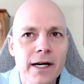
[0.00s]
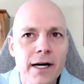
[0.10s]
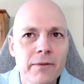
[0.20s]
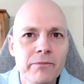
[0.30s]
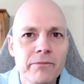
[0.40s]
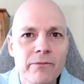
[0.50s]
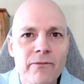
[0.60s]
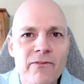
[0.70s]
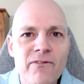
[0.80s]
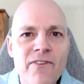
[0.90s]

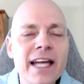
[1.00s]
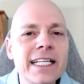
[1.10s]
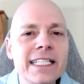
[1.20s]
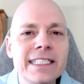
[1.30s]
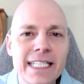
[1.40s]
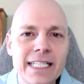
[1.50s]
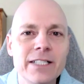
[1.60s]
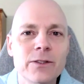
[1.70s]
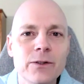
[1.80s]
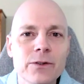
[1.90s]
vetting
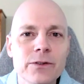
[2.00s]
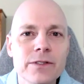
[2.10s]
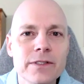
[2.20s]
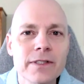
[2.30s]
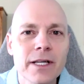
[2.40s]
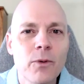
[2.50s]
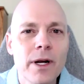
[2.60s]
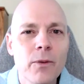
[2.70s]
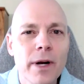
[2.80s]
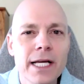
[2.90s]
deals? Like
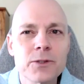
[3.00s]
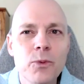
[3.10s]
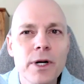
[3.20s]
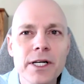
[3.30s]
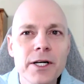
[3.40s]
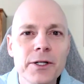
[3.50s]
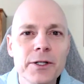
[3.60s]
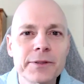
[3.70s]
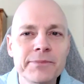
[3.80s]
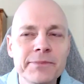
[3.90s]
what I guess what are your